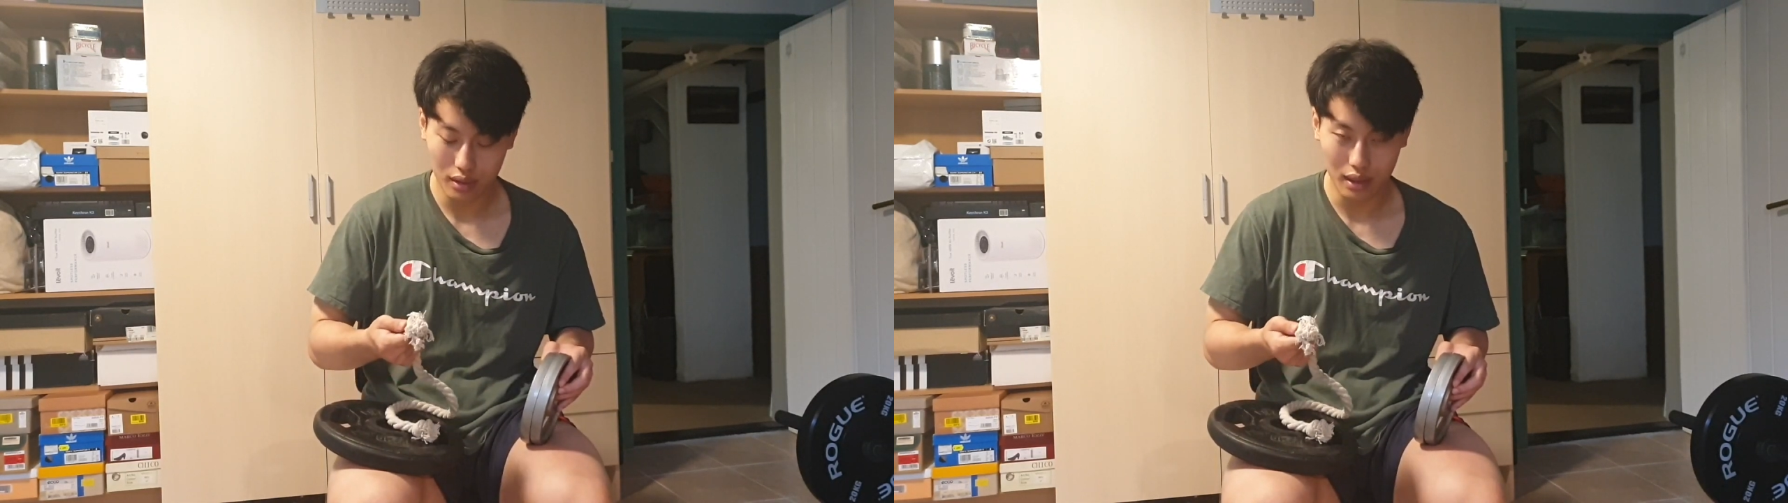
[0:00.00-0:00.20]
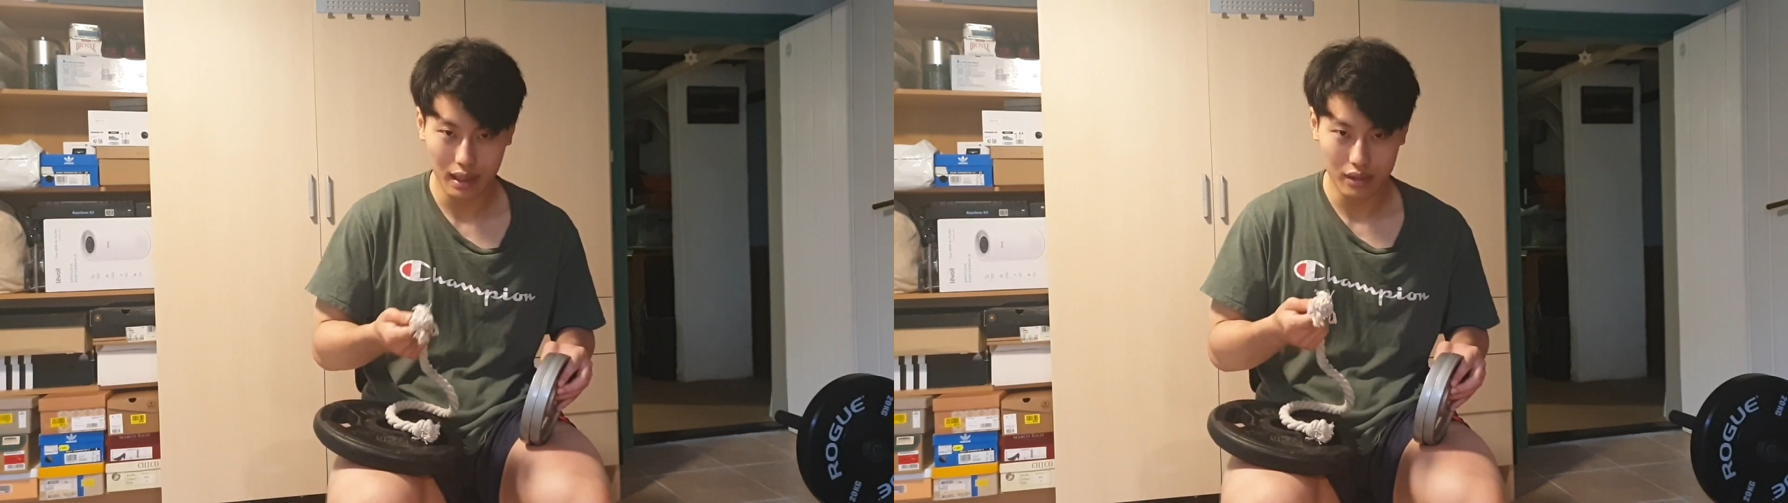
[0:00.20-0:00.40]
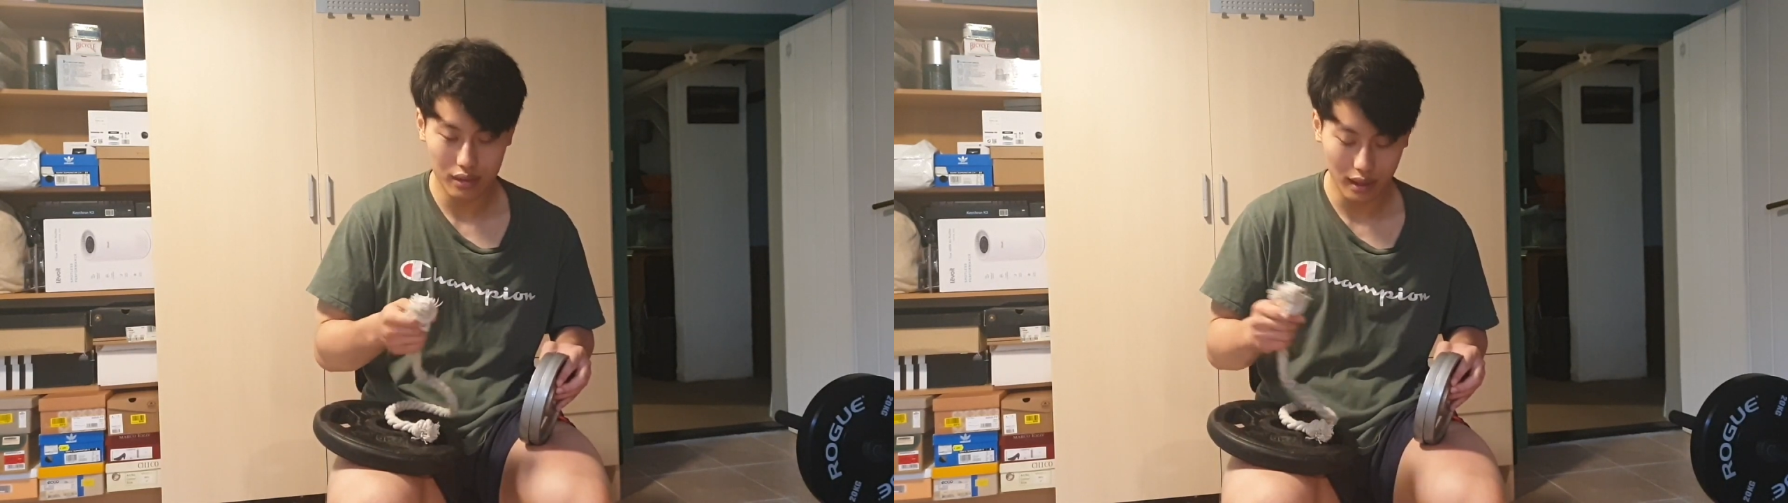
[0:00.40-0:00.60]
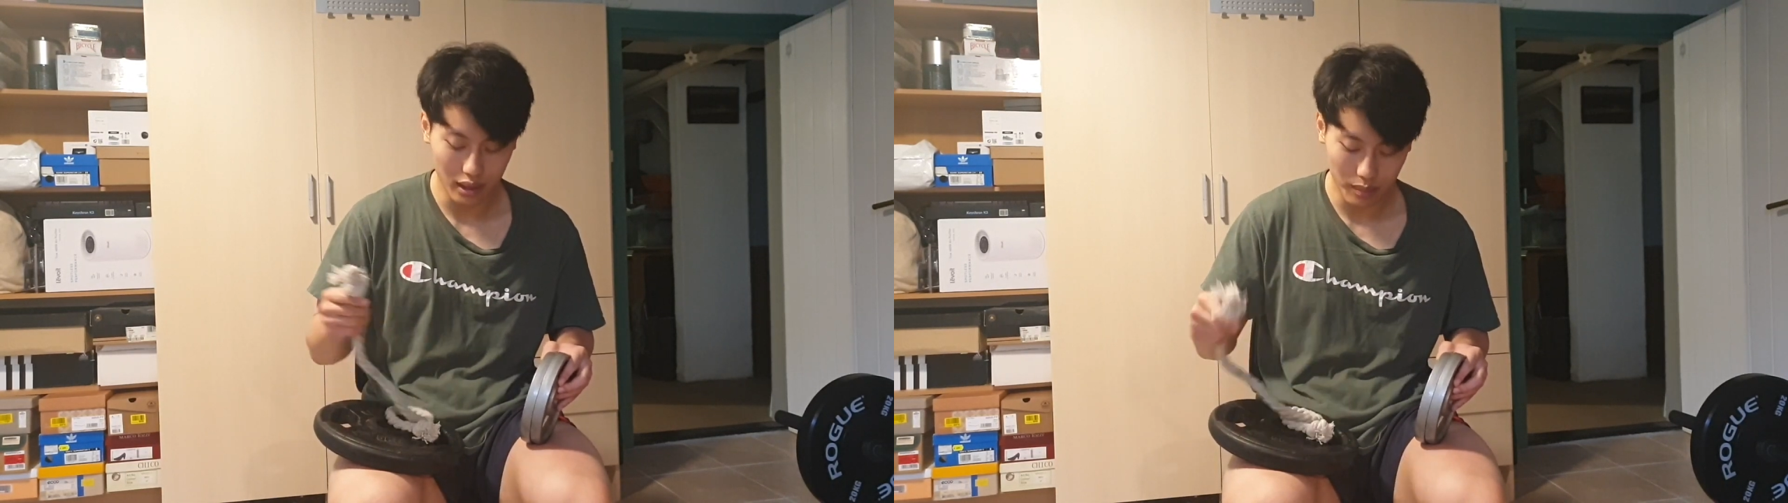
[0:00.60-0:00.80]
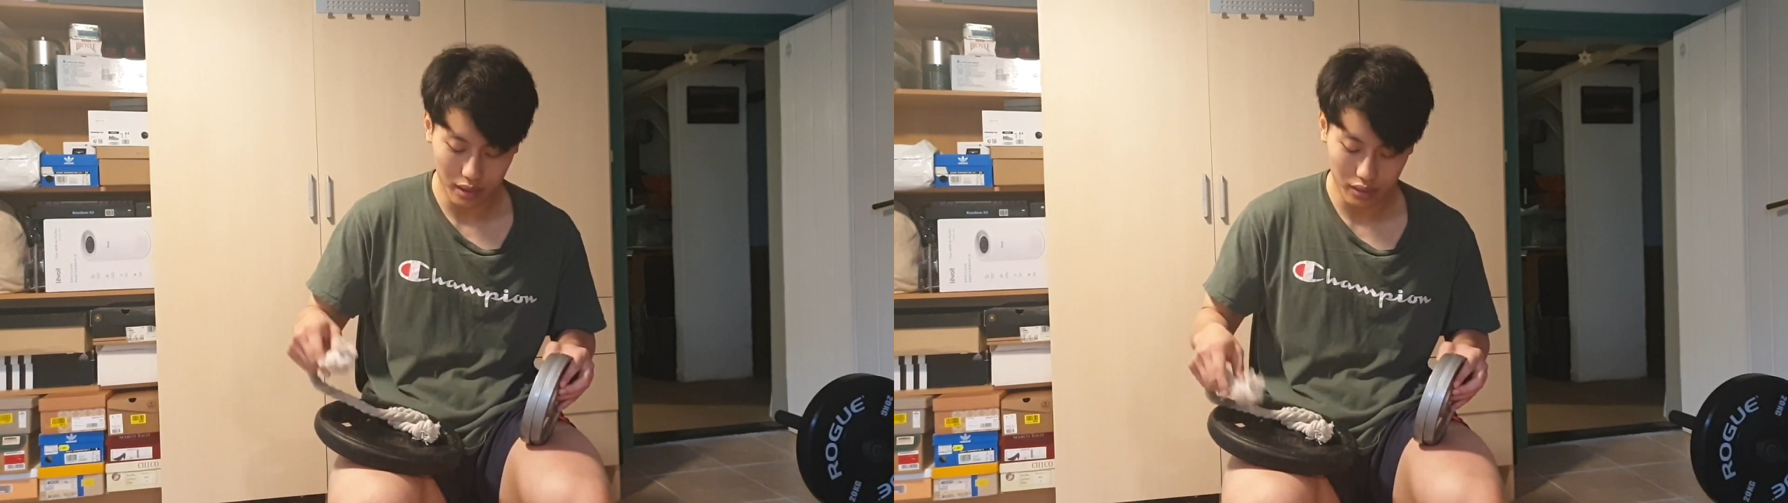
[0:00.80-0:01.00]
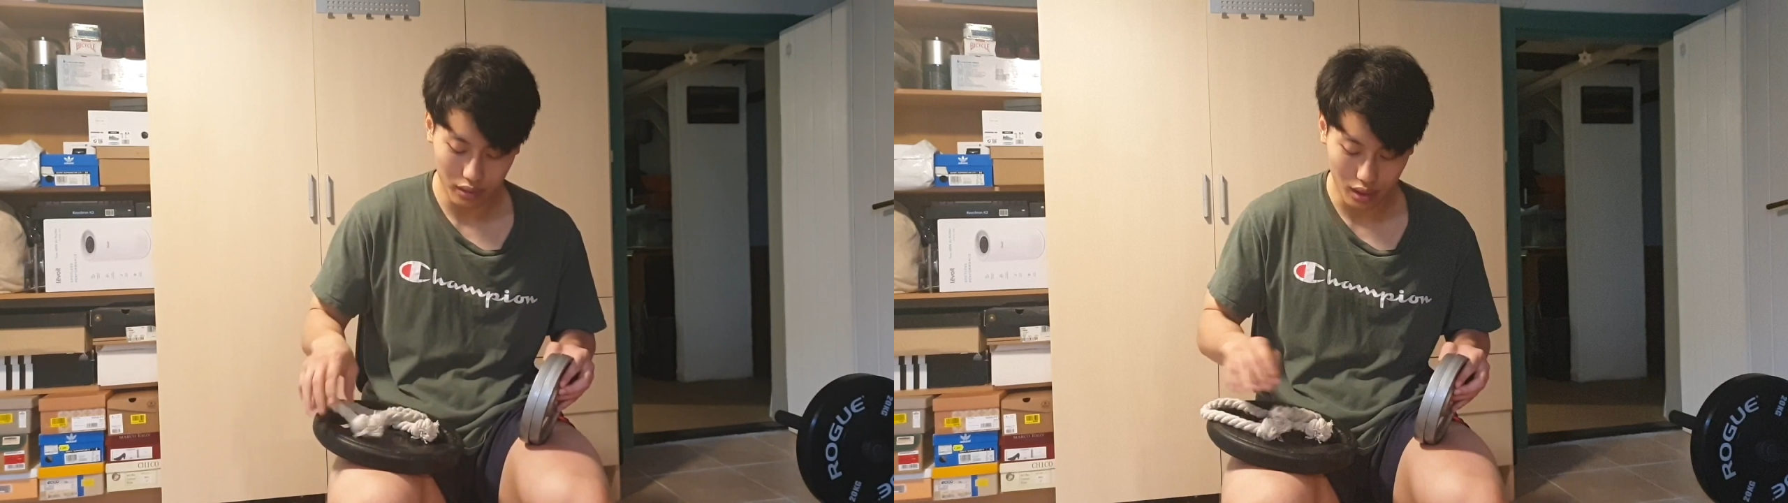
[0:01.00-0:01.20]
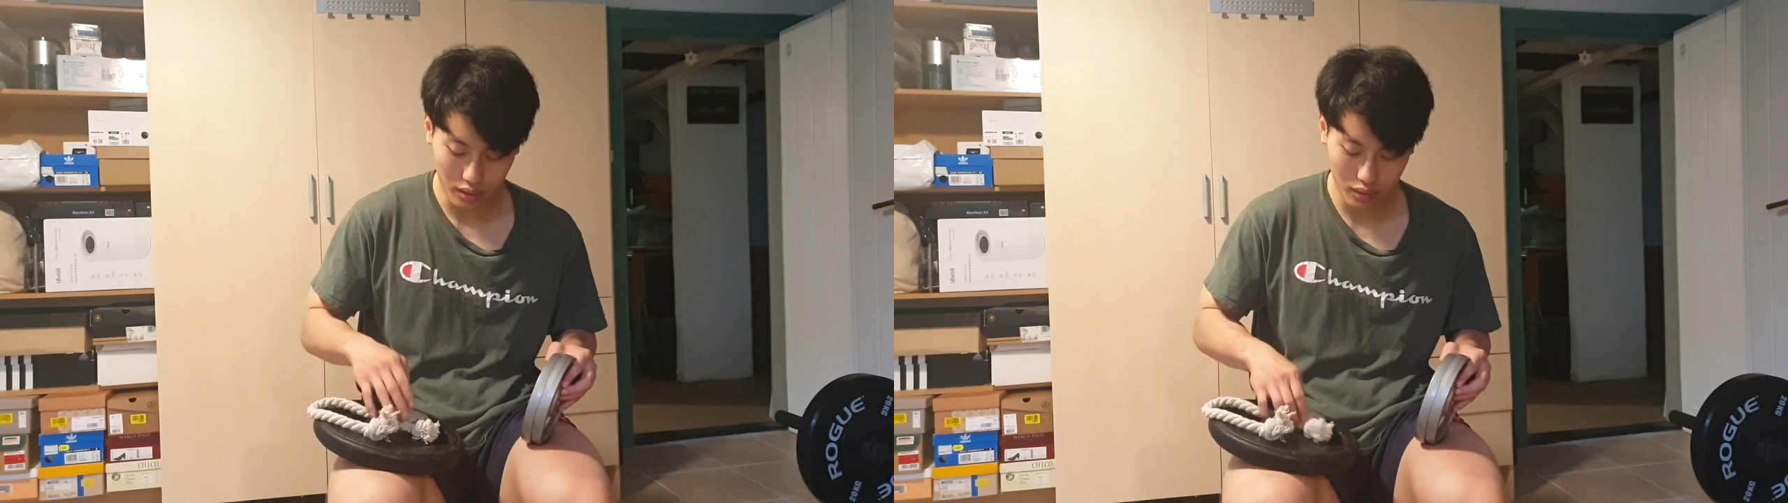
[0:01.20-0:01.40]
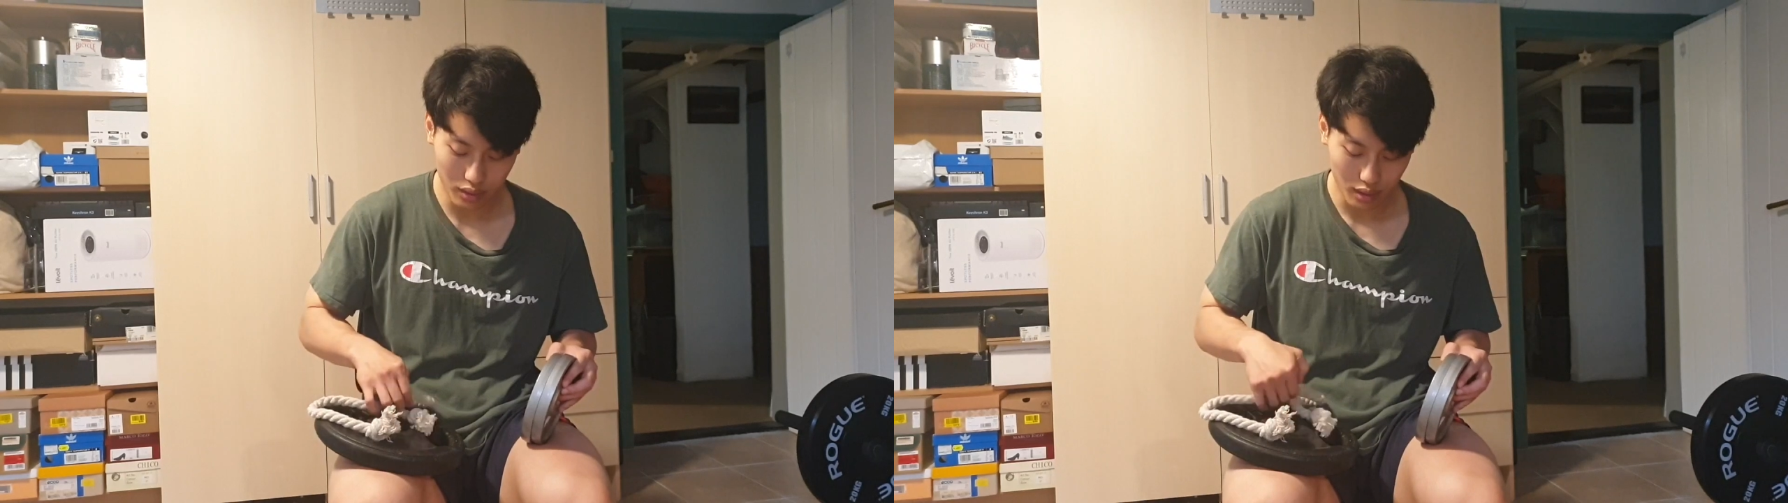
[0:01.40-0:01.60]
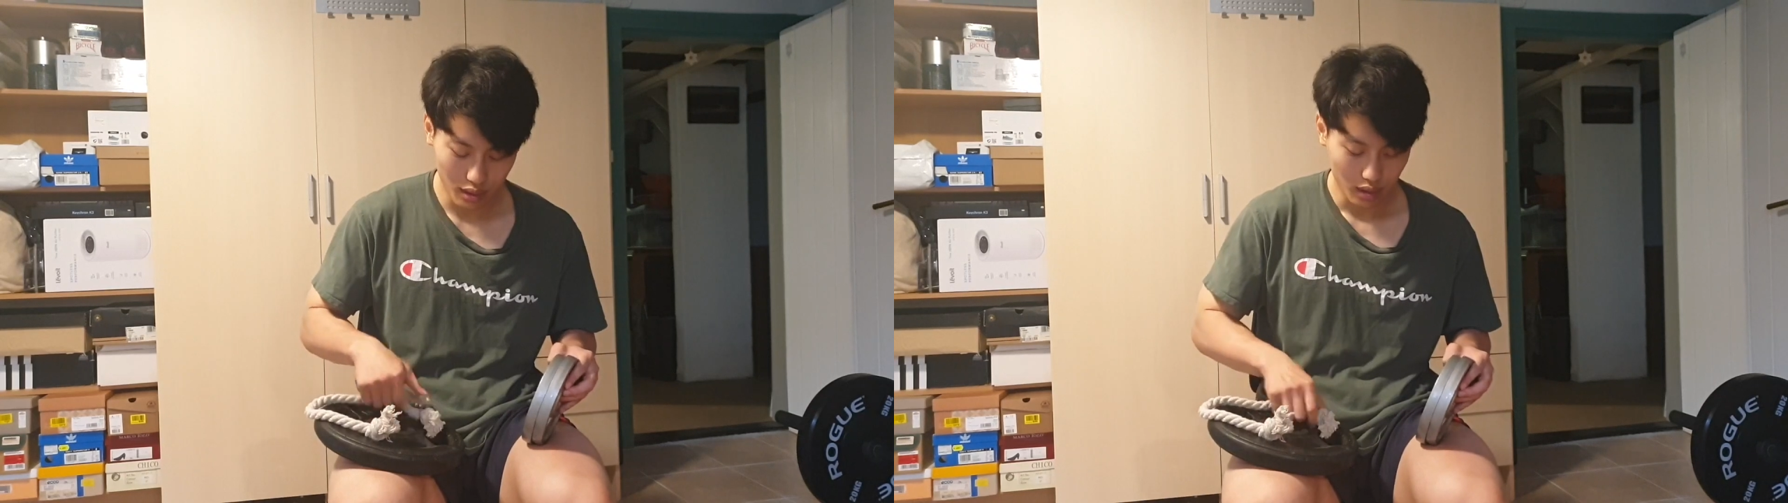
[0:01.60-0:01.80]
I guess, tie up these knots.